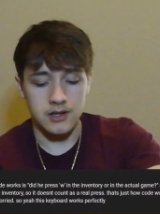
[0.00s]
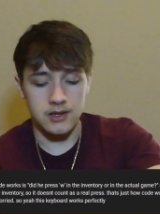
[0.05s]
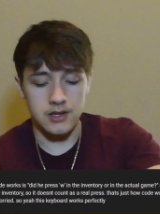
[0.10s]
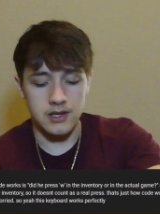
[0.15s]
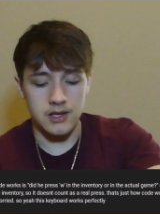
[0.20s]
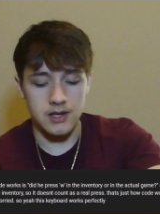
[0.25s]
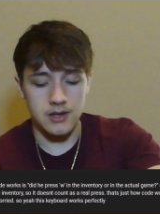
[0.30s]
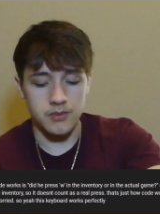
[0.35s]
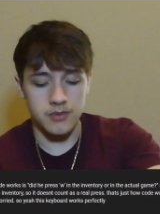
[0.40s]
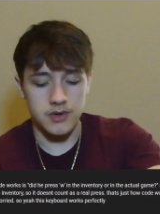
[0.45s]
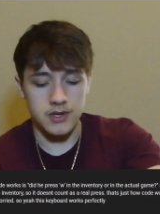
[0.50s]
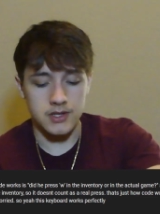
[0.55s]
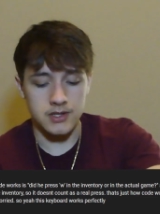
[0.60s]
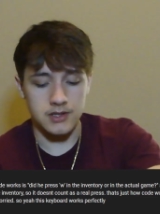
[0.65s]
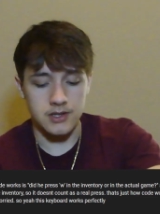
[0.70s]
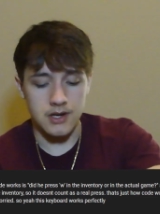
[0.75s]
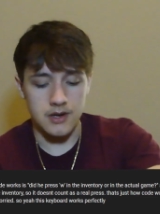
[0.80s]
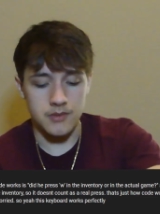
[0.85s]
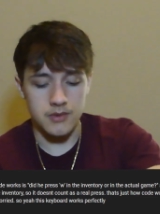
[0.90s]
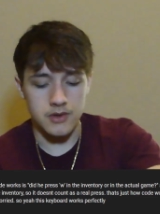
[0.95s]
did he press
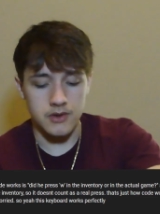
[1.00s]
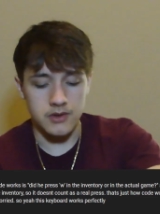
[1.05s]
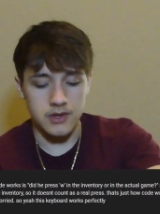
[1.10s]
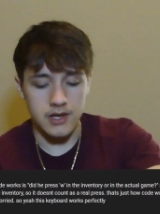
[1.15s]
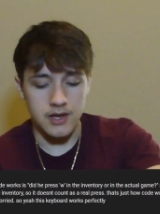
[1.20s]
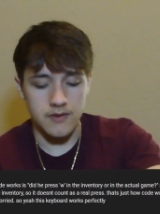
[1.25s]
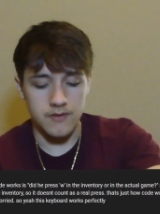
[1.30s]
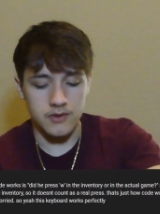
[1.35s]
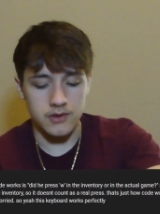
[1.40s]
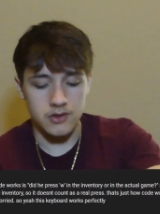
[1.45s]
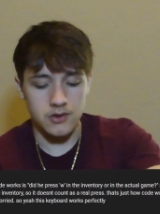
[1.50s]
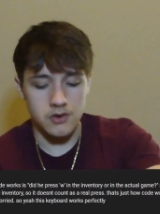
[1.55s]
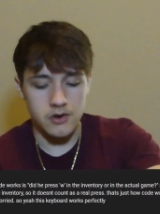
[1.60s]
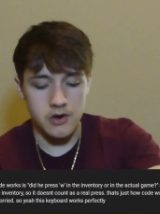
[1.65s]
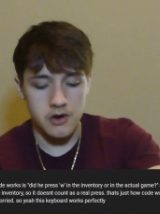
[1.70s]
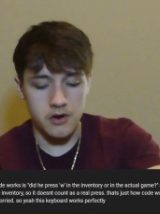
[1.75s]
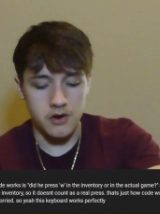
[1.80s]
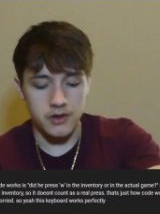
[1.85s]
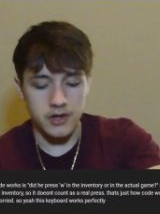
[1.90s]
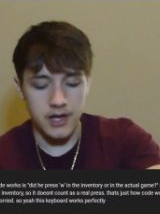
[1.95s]
W in the
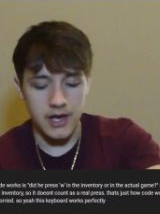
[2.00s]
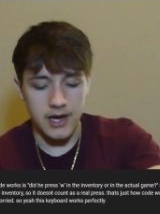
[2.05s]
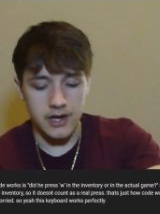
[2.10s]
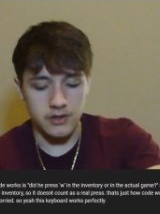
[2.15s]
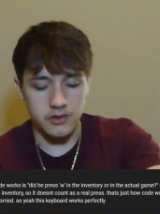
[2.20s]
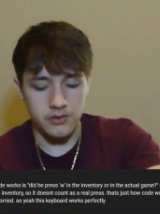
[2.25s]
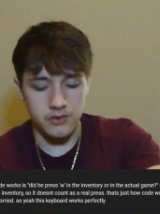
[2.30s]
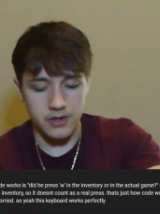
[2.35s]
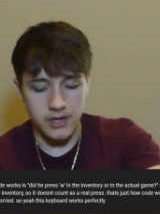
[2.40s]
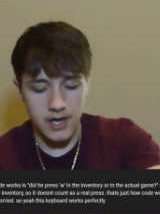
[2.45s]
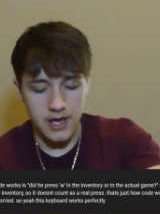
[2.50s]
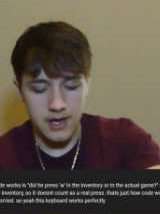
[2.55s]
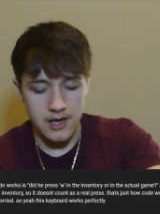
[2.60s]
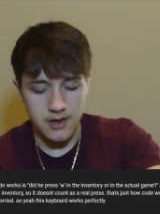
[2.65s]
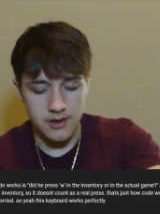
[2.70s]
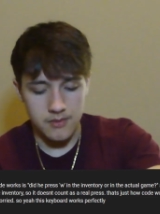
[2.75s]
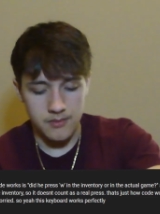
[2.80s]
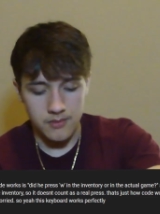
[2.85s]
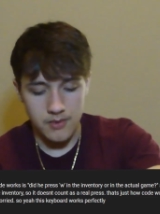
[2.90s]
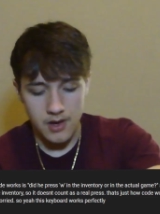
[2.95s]
inventory or in the actual
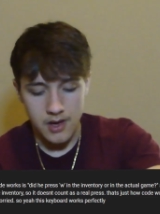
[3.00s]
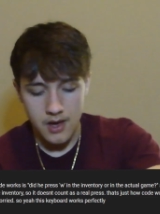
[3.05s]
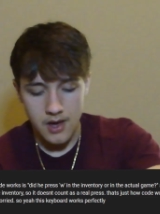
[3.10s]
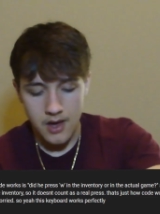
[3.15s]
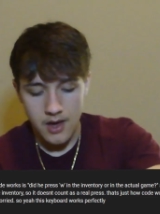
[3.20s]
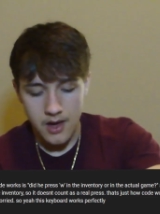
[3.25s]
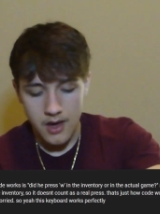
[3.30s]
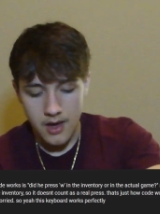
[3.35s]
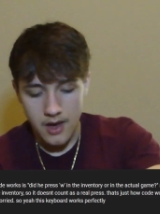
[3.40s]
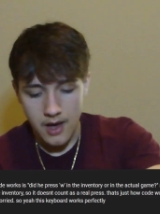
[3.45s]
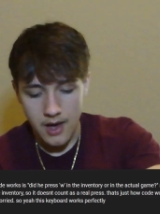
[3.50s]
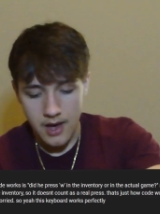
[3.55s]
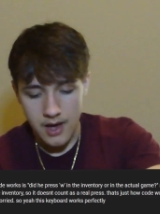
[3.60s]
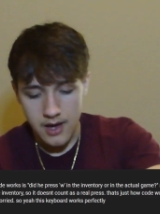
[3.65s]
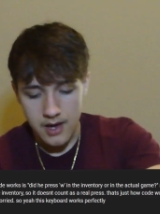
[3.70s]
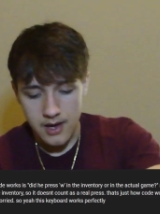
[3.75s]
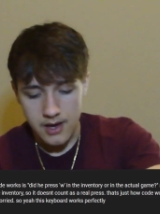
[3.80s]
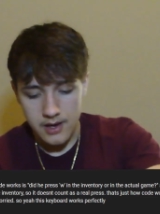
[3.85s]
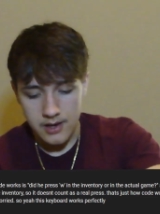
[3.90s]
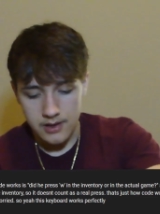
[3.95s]
game?
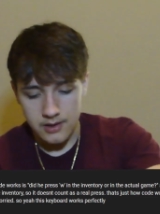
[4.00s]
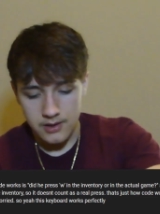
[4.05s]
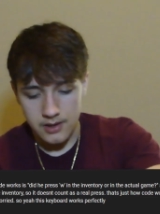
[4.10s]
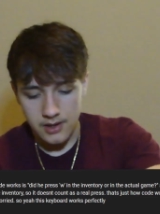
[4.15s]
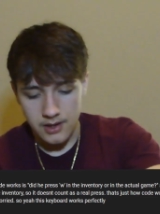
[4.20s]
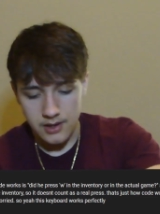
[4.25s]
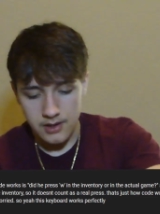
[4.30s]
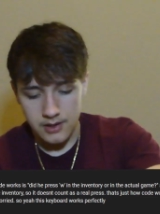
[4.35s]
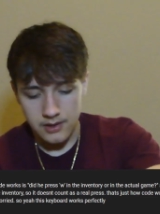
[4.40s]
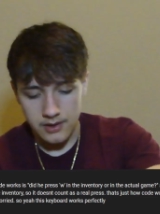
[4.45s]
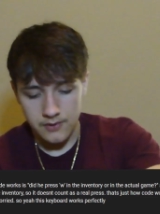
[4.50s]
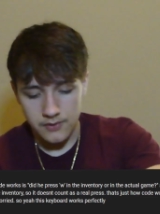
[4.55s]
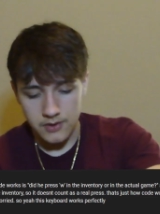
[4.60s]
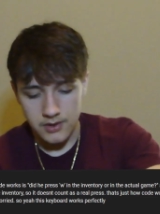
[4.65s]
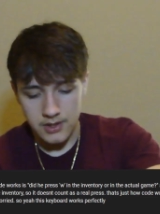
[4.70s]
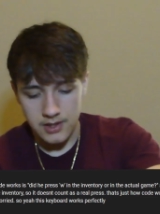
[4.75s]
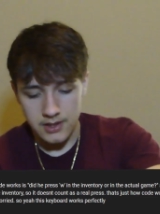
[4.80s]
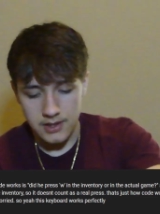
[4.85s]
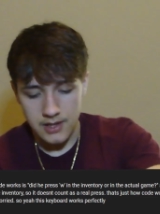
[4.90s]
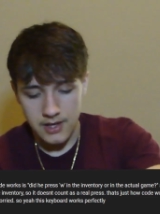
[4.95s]
And if you
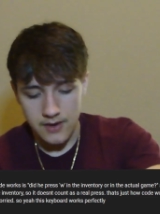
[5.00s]
did in the